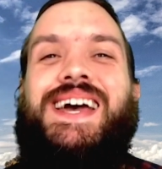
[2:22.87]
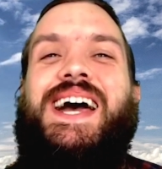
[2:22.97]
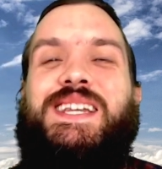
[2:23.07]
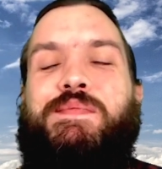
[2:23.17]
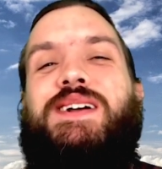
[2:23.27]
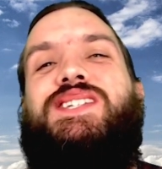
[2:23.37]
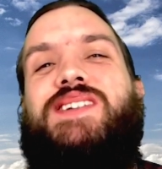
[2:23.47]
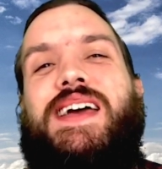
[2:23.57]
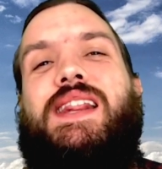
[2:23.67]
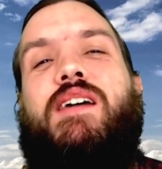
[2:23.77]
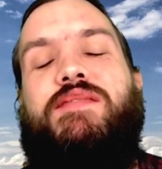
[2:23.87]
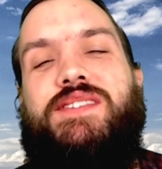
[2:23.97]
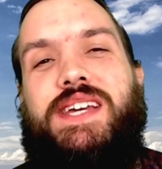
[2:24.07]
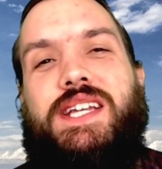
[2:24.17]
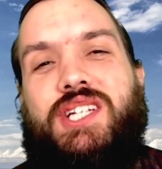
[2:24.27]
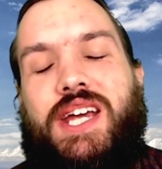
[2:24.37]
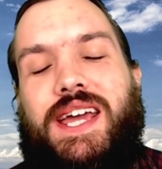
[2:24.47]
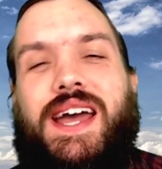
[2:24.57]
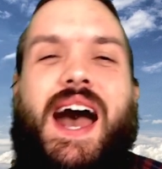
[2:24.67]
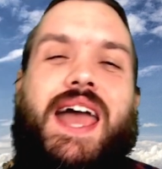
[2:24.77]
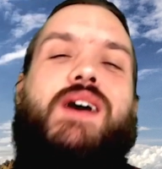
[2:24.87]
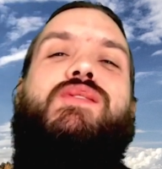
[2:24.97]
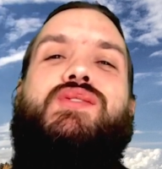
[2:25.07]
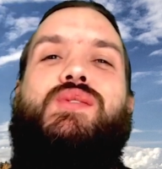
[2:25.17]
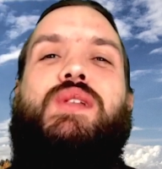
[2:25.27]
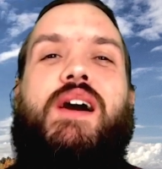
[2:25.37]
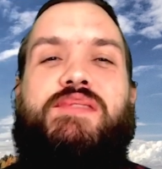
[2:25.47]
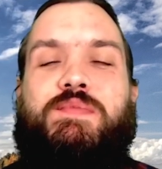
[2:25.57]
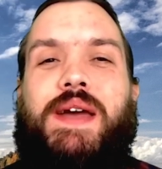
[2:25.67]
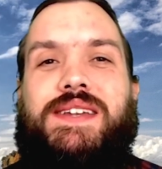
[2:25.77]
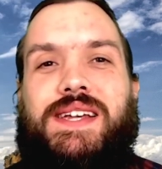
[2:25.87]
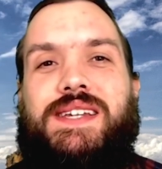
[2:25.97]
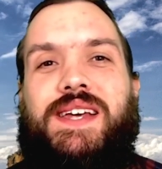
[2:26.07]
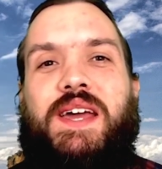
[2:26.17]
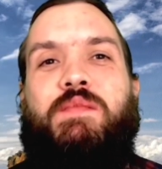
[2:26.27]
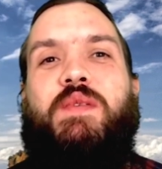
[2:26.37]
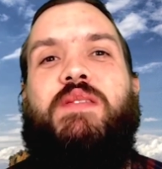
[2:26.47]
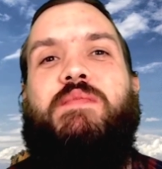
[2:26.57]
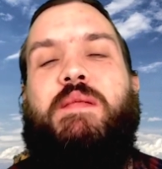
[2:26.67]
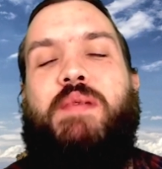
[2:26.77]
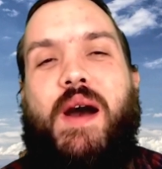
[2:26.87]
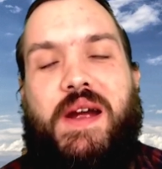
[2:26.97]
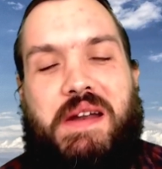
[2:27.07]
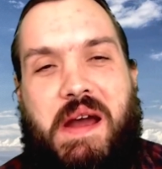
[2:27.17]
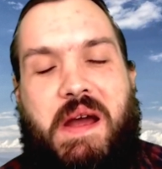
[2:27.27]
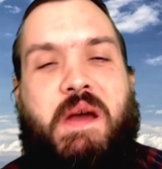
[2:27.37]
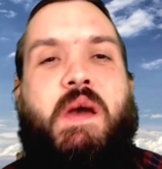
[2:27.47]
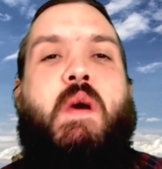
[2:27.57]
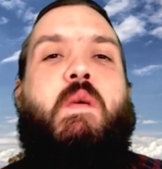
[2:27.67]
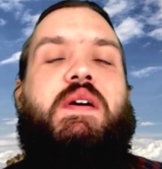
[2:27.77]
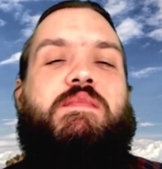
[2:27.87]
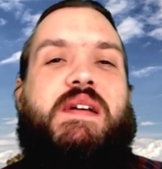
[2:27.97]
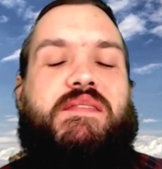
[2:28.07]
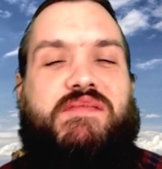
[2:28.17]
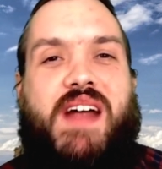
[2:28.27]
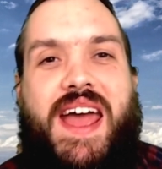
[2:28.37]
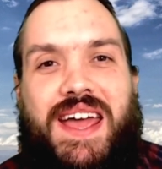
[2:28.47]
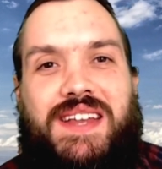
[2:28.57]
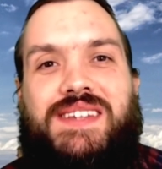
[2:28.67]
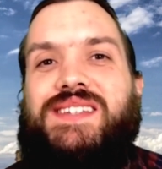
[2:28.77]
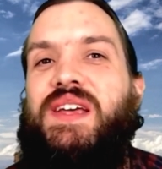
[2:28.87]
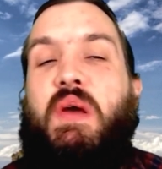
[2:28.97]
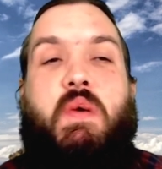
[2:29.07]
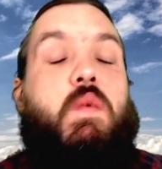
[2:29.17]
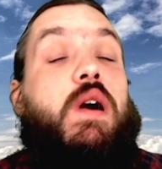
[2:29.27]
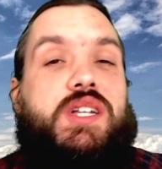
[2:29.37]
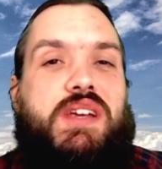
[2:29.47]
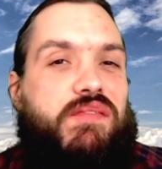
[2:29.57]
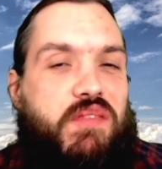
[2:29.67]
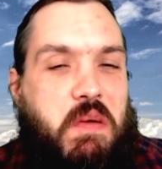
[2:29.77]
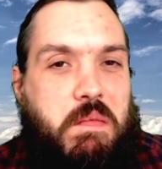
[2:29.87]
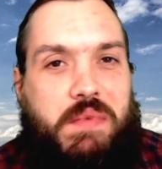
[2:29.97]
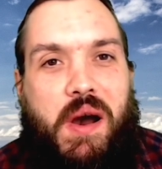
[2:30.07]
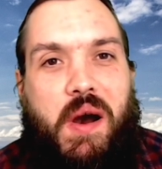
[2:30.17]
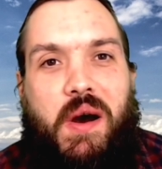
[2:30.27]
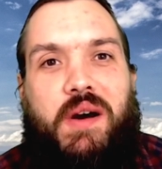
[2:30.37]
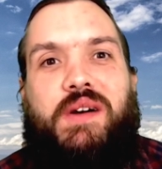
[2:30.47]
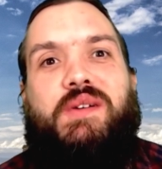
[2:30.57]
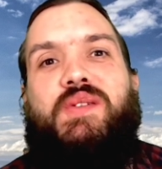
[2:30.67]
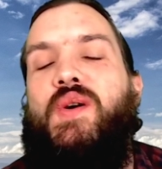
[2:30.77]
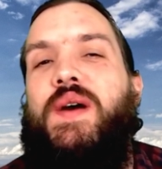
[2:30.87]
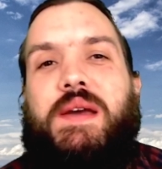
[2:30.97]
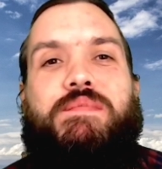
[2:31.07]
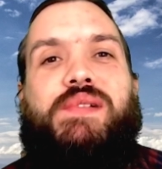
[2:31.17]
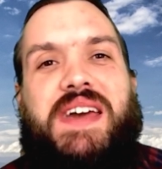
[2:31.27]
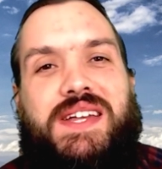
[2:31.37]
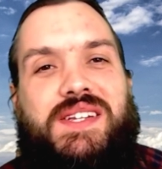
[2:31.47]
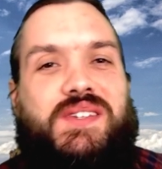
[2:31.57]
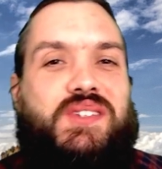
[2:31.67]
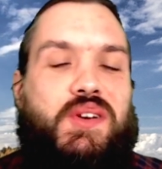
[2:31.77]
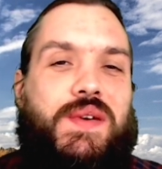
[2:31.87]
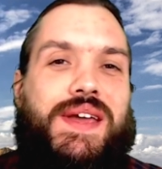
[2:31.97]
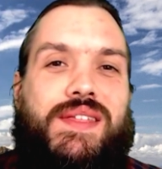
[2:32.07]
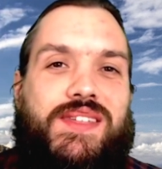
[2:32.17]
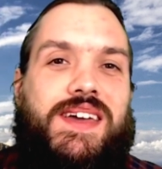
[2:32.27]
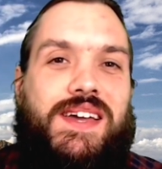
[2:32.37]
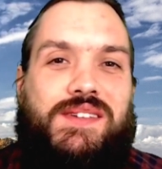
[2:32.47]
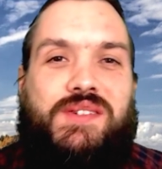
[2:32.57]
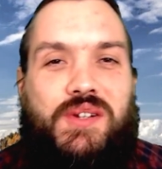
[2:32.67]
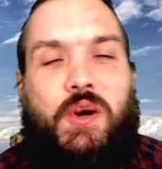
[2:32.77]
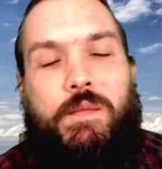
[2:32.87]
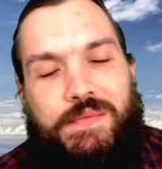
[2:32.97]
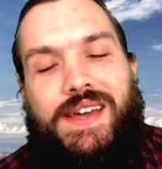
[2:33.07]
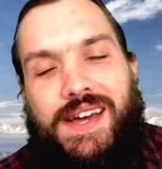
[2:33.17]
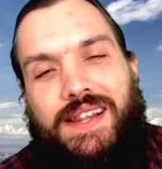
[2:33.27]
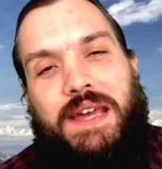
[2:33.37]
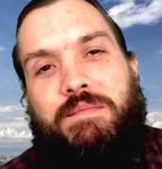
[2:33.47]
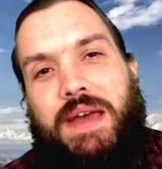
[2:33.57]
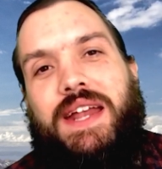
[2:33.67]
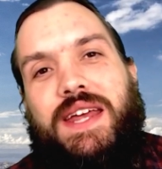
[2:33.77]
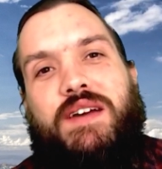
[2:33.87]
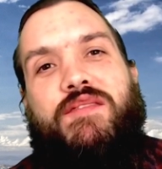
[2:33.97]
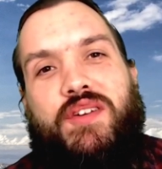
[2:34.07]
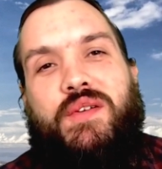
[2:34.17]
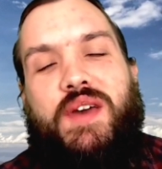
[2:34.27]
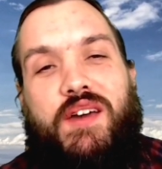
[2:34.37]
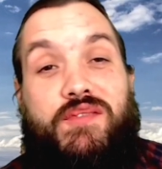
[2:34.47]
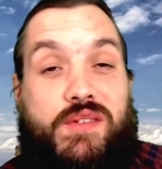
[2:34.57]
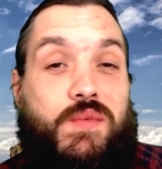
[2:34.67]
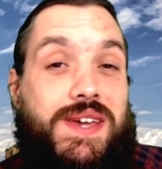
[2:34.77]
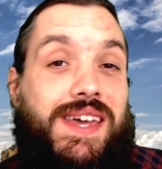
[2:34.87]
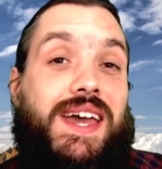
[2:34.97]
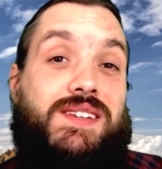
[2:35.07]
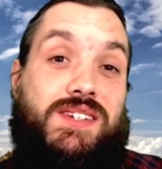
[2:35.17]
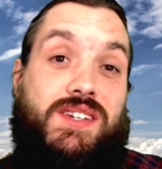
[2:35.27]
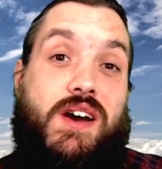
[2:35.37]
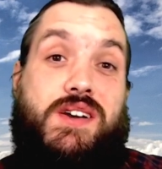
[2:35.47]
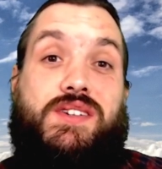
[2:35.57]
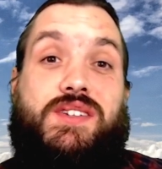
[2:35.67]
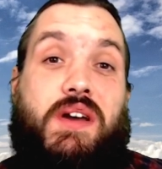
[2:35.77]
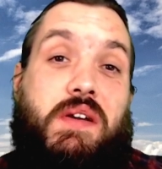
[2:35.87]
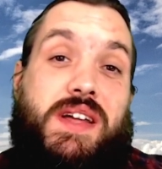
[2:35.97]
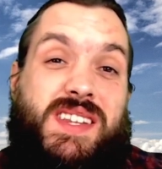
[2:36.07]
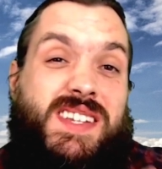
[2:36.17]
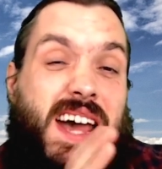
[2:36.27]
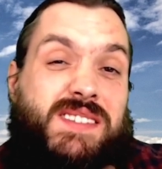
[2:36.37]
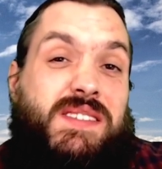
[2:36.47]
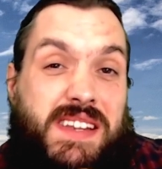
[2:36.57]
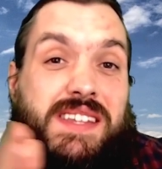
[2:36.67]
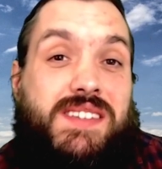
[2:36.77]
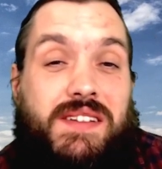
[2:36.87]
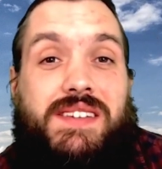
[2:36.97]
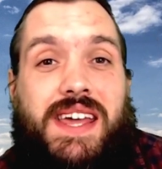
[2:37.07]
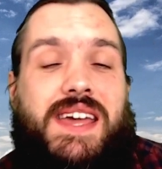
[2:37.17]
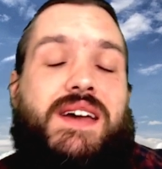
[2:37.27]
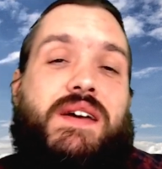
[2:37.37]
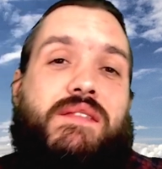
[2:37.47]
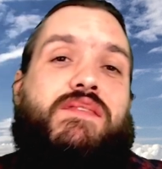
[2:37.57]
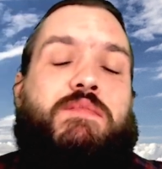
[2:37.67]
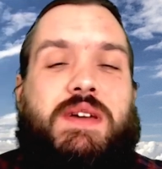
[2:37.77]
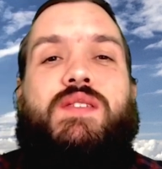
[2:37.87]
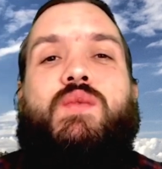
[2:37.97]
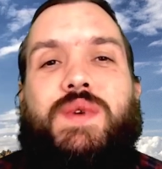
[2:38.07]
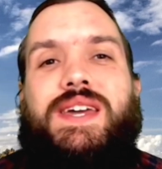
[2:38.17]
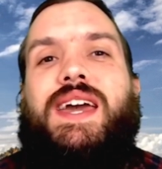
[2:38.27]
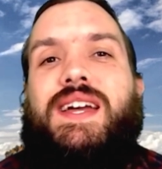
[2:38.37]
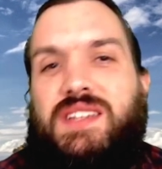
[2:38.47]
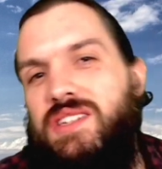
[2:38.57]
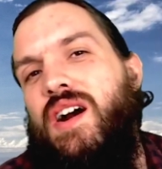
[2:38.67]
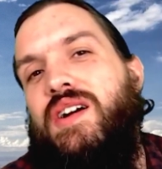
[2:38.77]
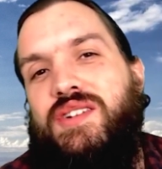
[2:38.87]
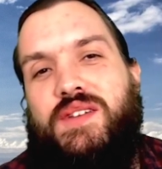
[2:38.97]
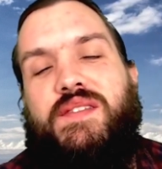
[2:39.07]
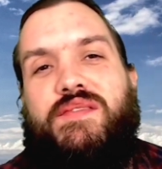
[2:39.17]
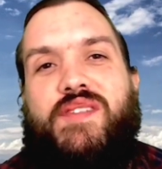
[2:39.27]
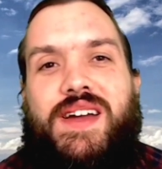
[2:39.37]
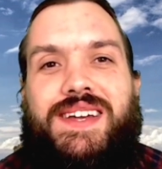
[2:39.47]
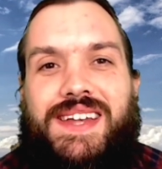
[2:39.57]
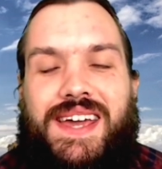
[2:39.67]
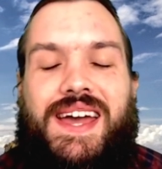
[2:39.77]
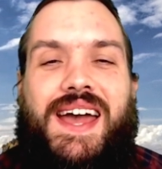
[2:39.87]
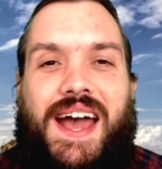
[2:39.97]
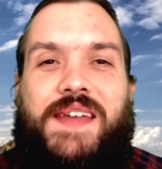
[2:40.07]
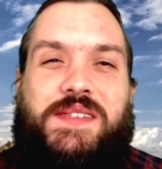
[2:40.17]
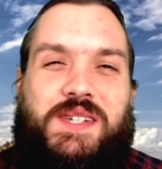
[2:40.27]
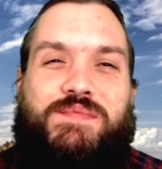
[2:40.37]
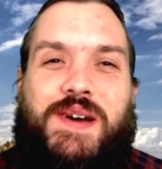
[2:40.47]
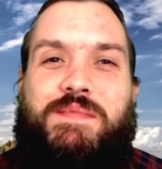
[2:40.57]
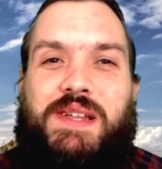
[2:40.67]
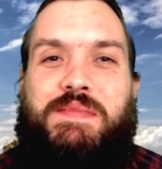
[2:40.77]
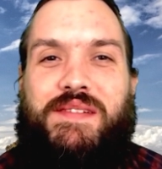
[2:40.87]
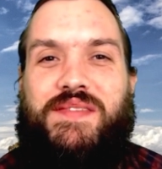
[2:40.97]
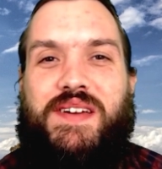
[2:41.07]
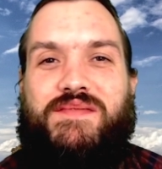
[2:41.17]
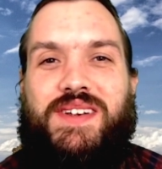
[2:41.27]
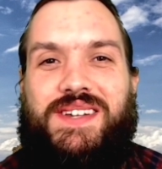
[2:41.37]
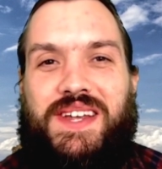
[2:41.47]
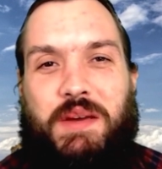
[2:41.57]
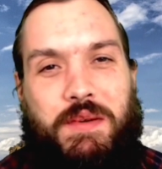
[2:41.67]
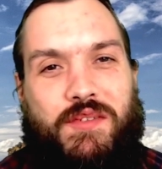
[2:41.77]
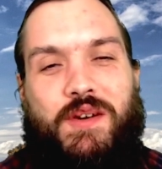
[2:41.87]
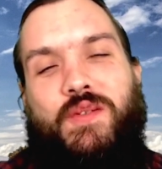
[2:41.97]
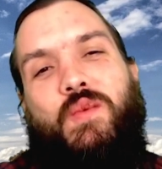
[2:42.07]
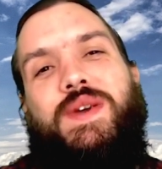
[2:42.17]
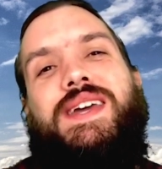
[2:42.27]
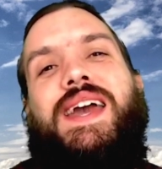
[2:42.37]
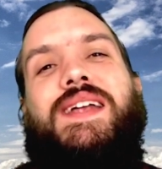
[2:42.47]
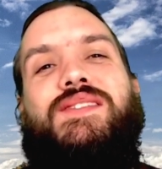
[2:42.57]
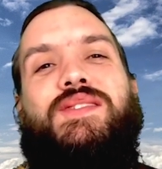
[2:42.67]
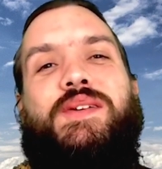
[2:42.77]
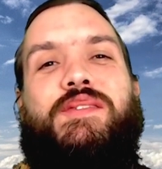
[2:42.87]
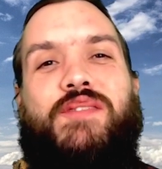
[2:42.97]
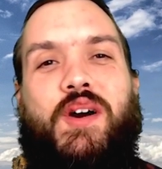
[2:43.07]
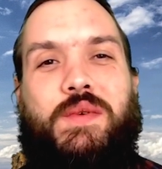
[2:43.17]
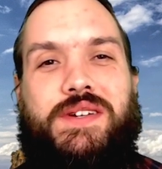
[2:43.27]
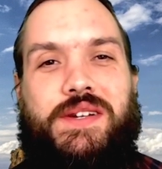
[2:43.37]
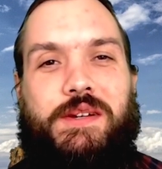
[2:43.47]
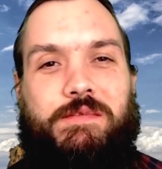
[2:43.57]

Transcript: As much as I love teaching, I also love spending time with my partner, with my friends, watching football, going places, doing things. So, like many of you, if your weekend starts on a Saturday, Sunday, for me the weekend starts on the Friday, and this is probably my favourite day. We've got the weekend to look forward to.